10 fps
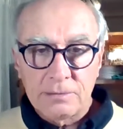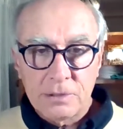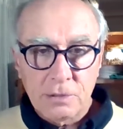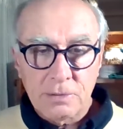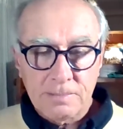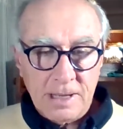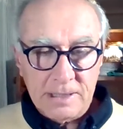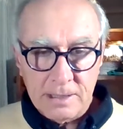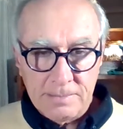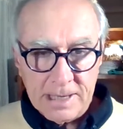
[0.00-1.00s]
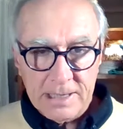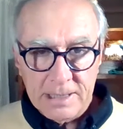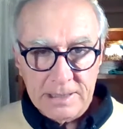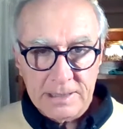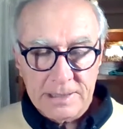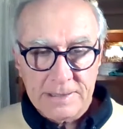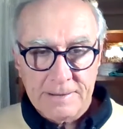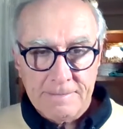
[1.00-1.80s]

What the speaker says: taught by the Tibetans,